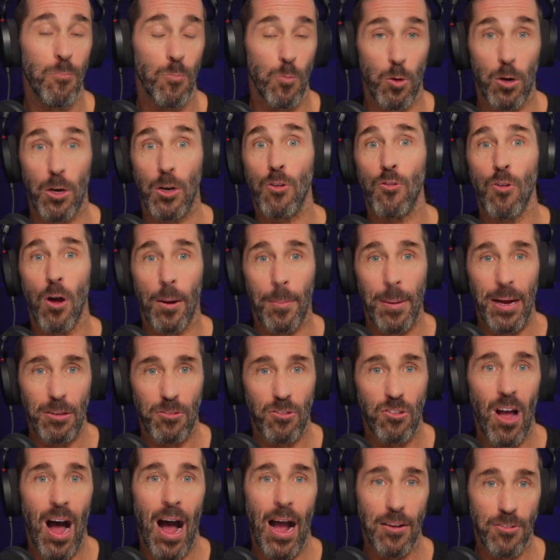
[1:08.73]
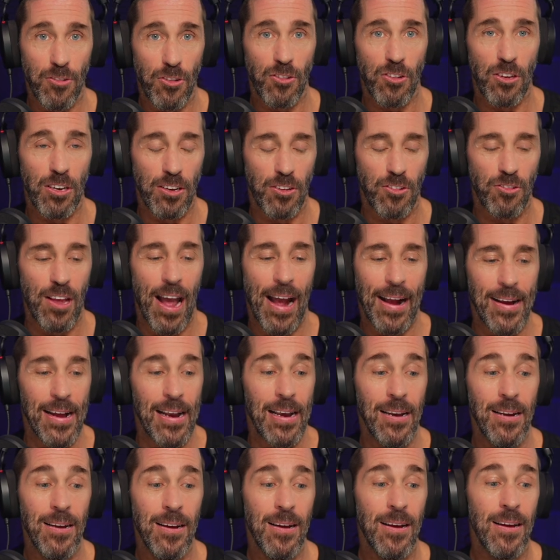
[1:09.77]
we're going to talk about sizes in a
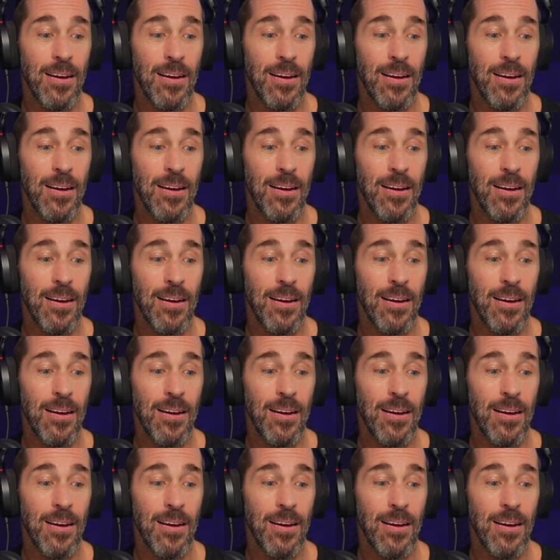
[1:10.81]
second.